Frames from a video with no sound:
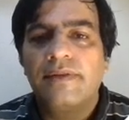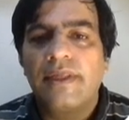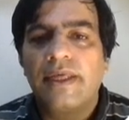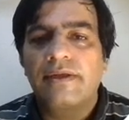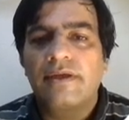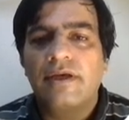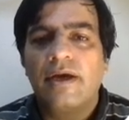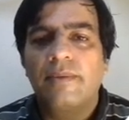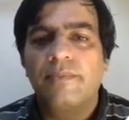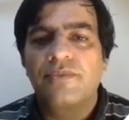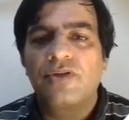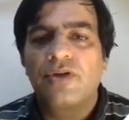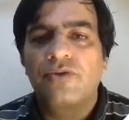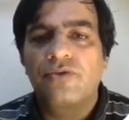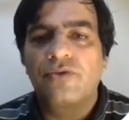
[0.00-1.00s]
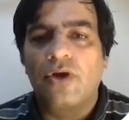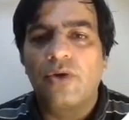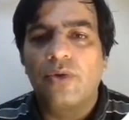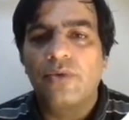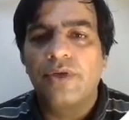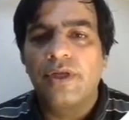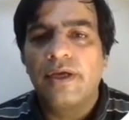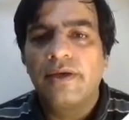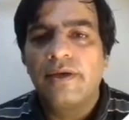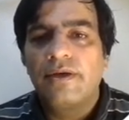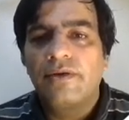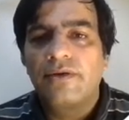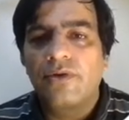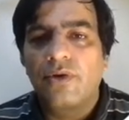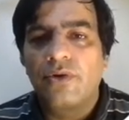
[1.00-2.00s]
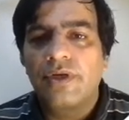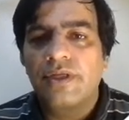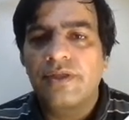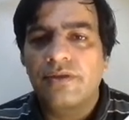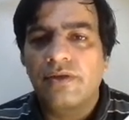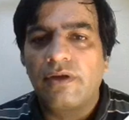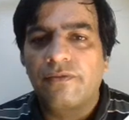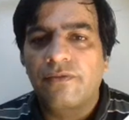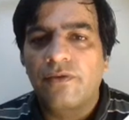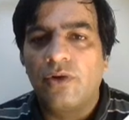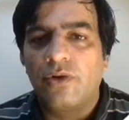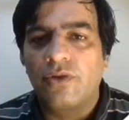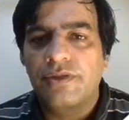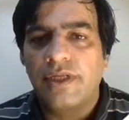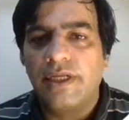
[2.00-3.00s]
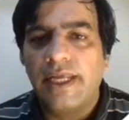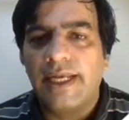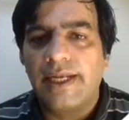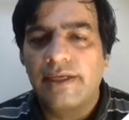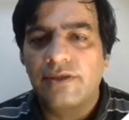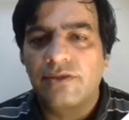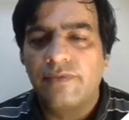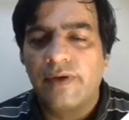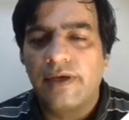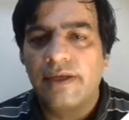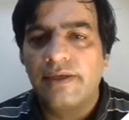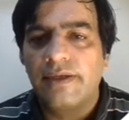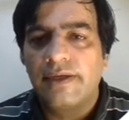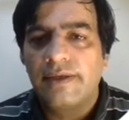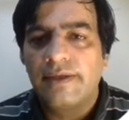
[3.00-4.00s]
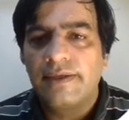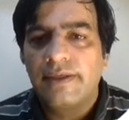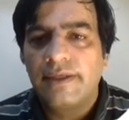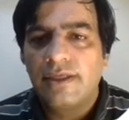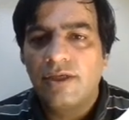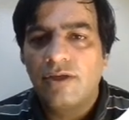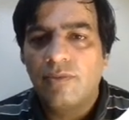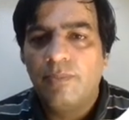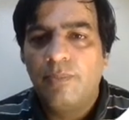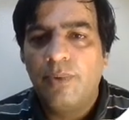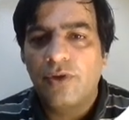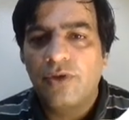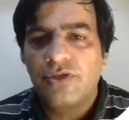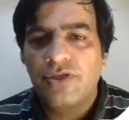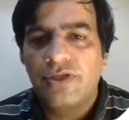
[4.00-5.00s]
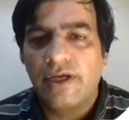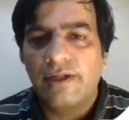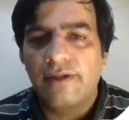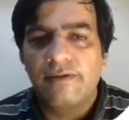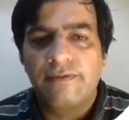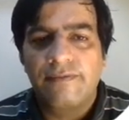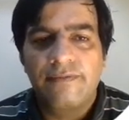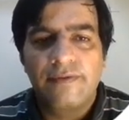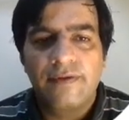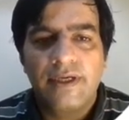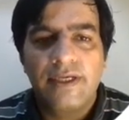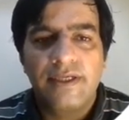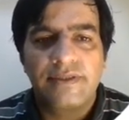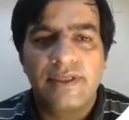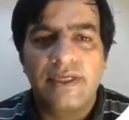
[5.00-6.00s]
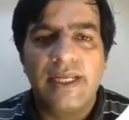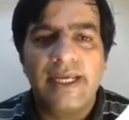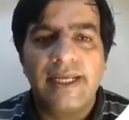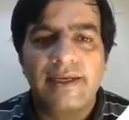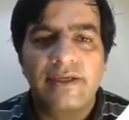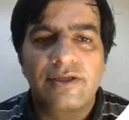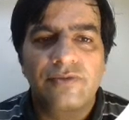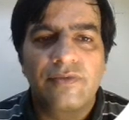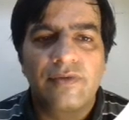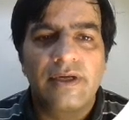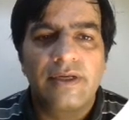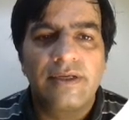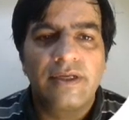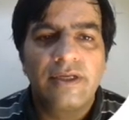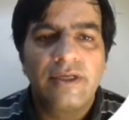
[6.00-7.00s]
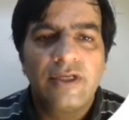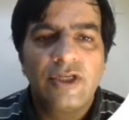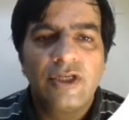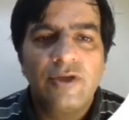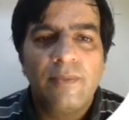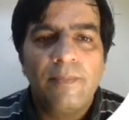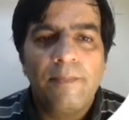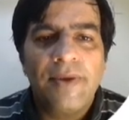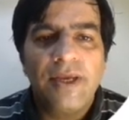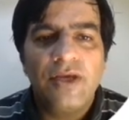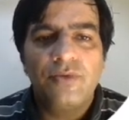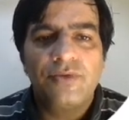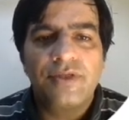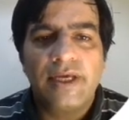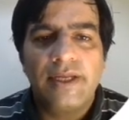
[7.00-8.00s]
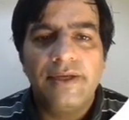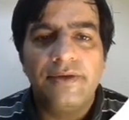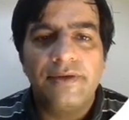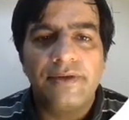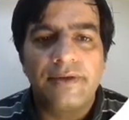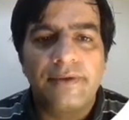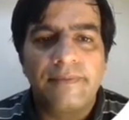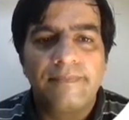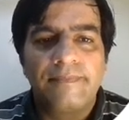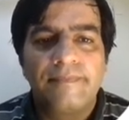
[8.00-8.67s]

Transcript: then comes road. Road is of course an English word. Bookshelf is an English word. Pretend.